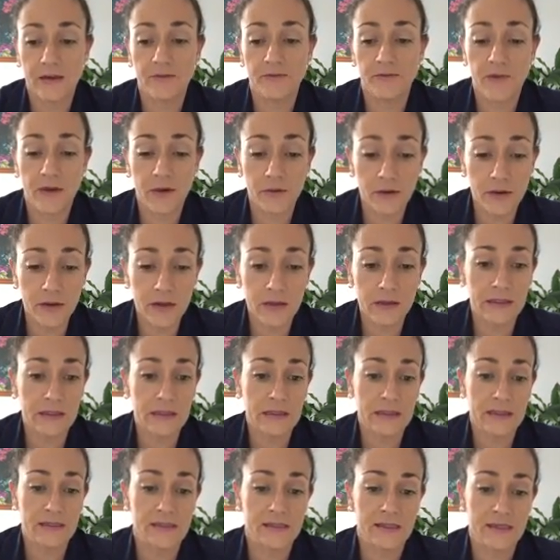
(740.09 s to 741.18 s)
it very
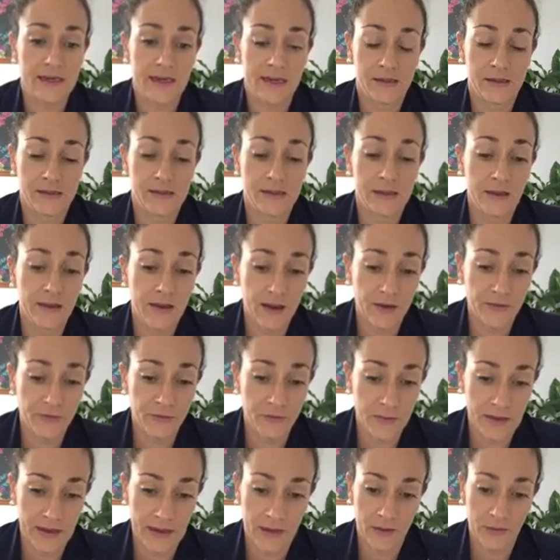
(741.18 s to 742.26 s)
clearly states that
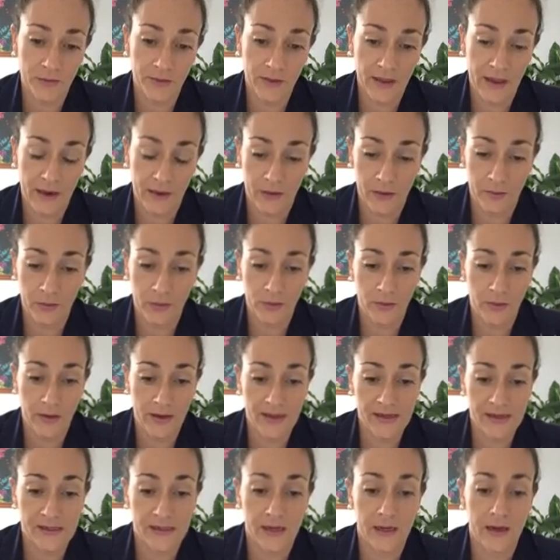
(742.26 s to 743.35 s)
government healthcare
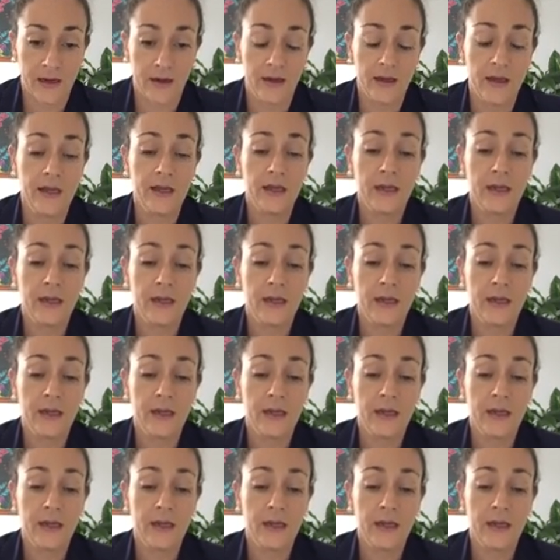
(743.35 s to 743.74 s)
employees are,